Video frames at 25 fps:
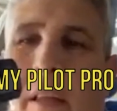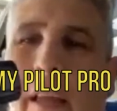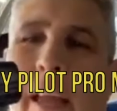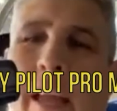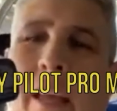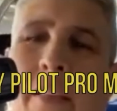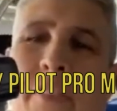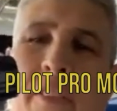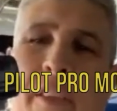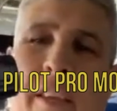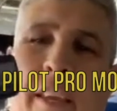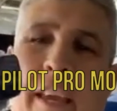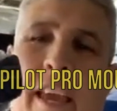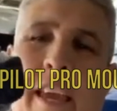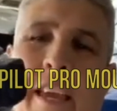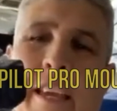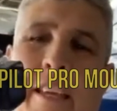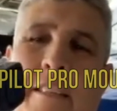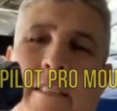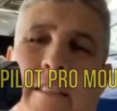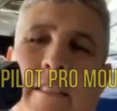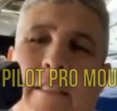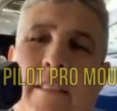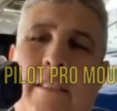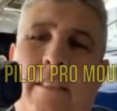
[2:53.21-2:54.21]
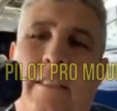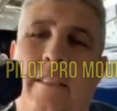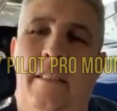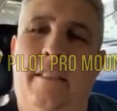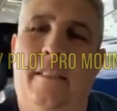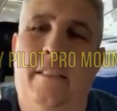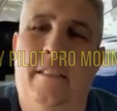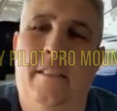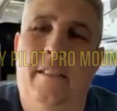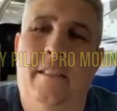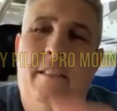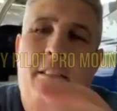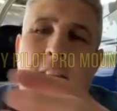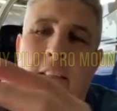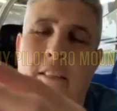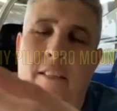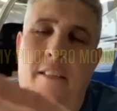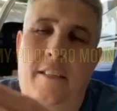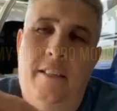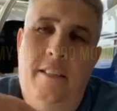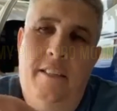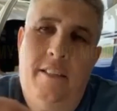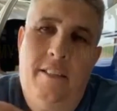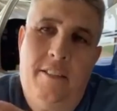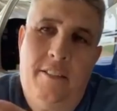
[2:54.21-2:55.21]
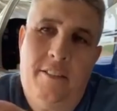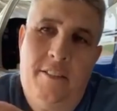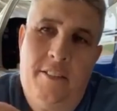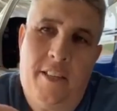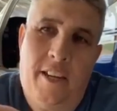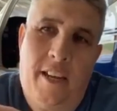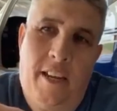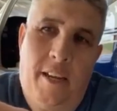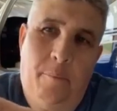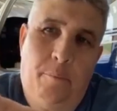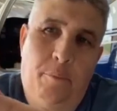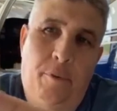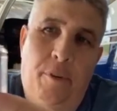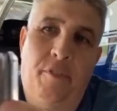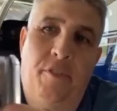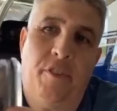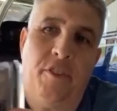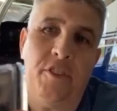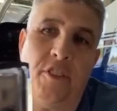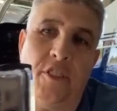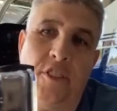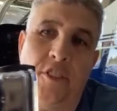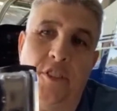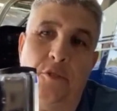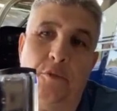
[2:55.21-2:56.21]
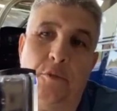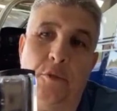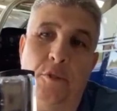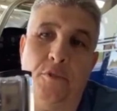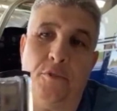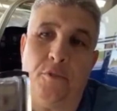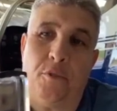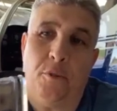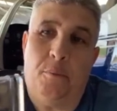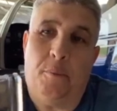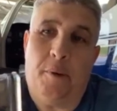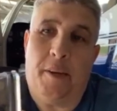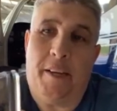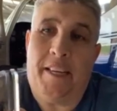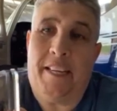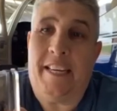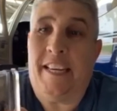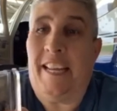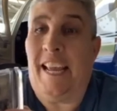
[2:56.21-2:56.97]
and the case that I previously drilled for a mic,